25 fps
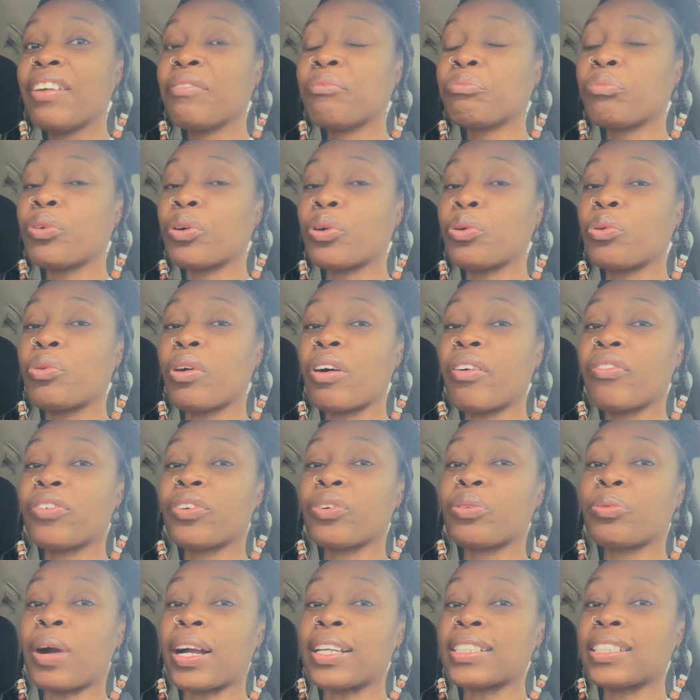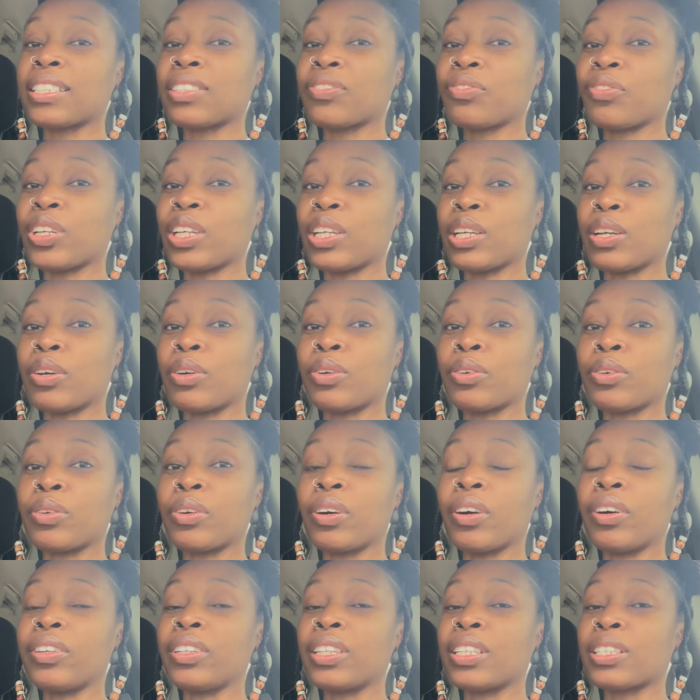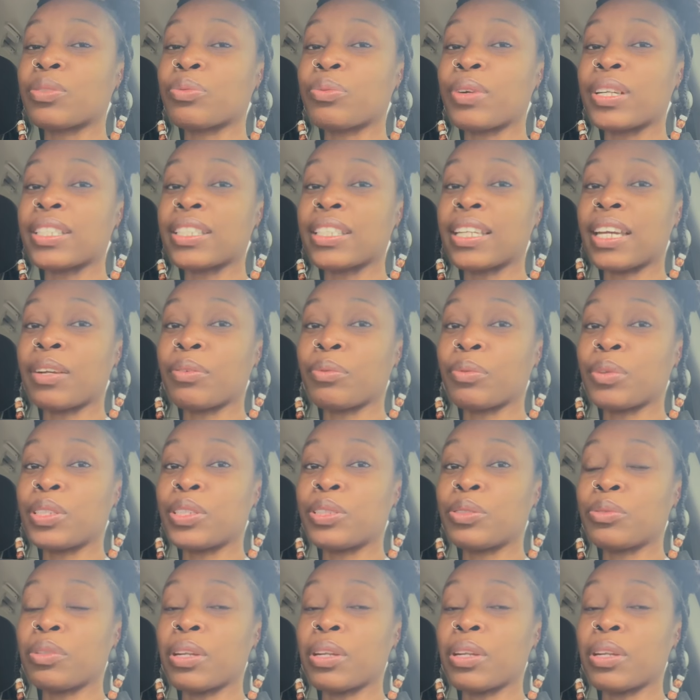For whoever watched this video, this resonate with you,